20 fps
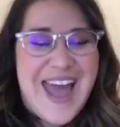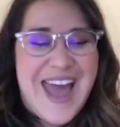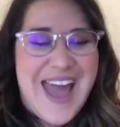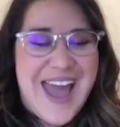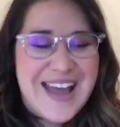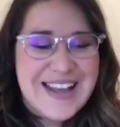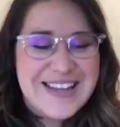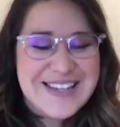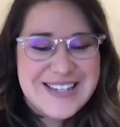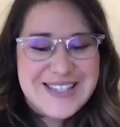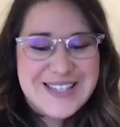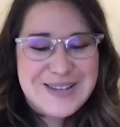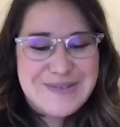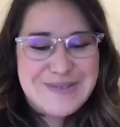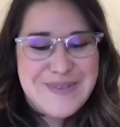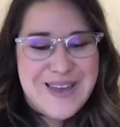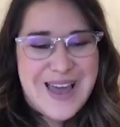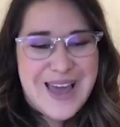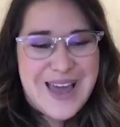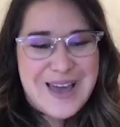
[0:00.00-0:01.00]
and just to
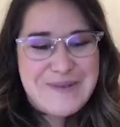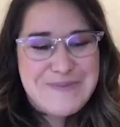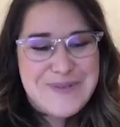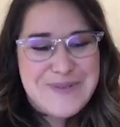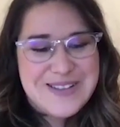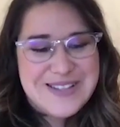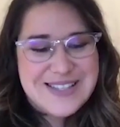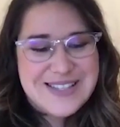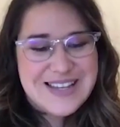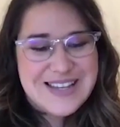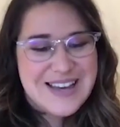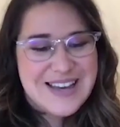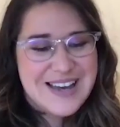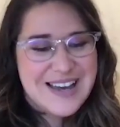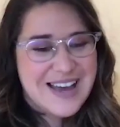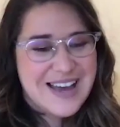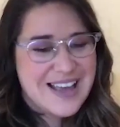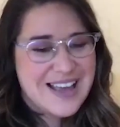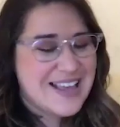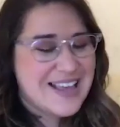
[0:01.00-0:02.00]
be able
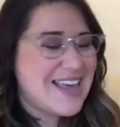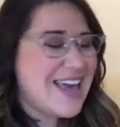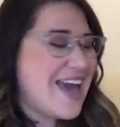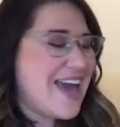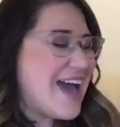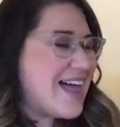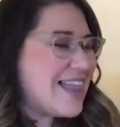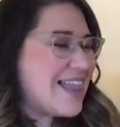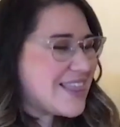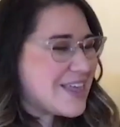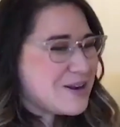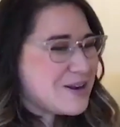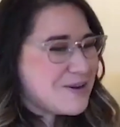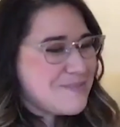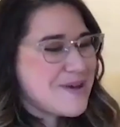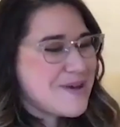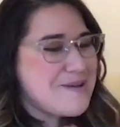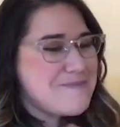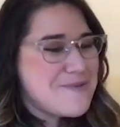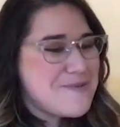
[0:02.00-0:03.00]
to get a little
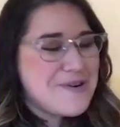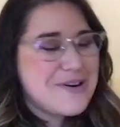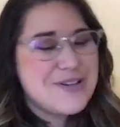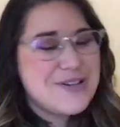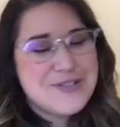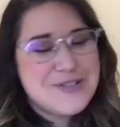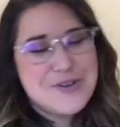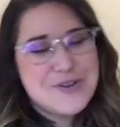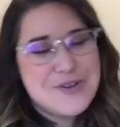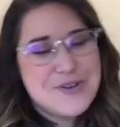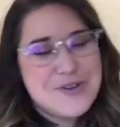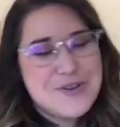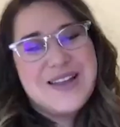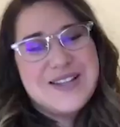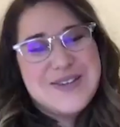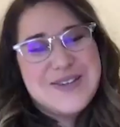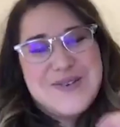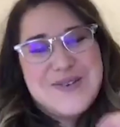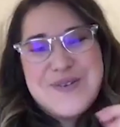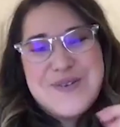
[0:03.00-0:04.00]
bit more scoop
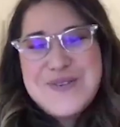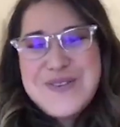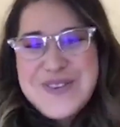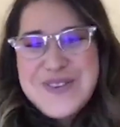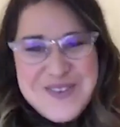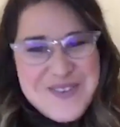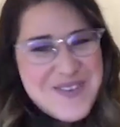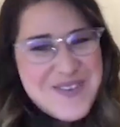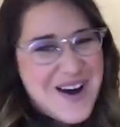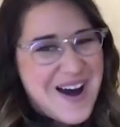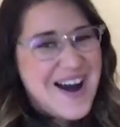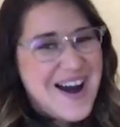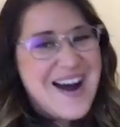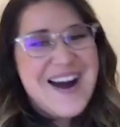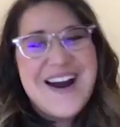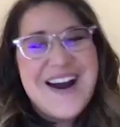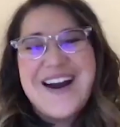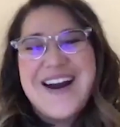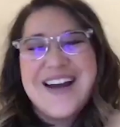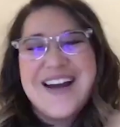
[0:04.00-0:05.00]
into who you
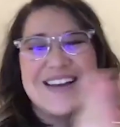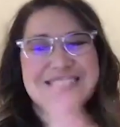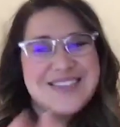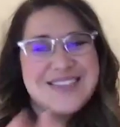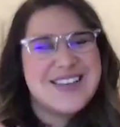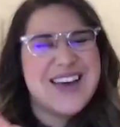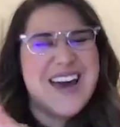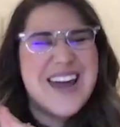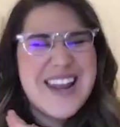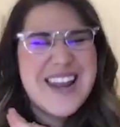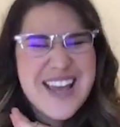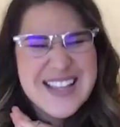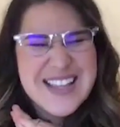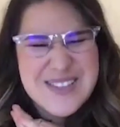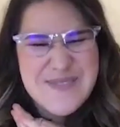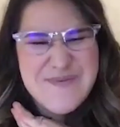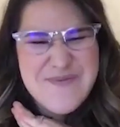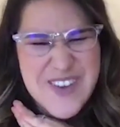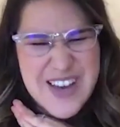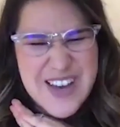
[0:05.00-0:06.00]
are and just kind of get
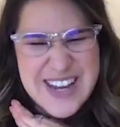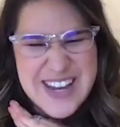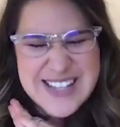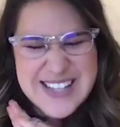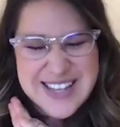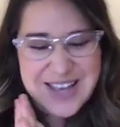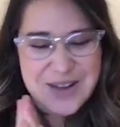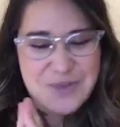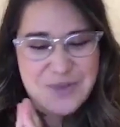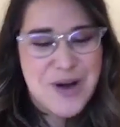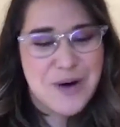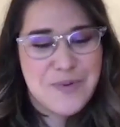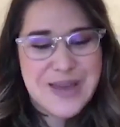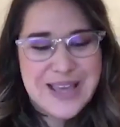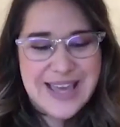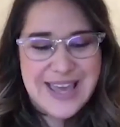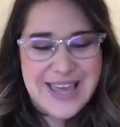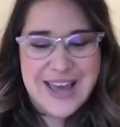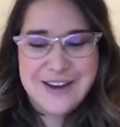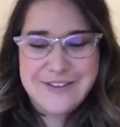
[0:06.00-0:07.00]
some funnies in while we
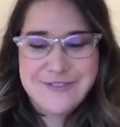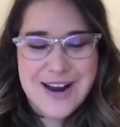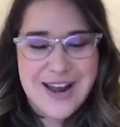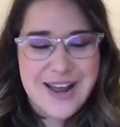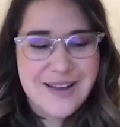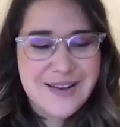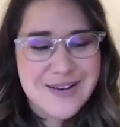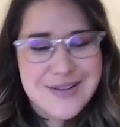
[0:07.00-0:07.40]
can, right?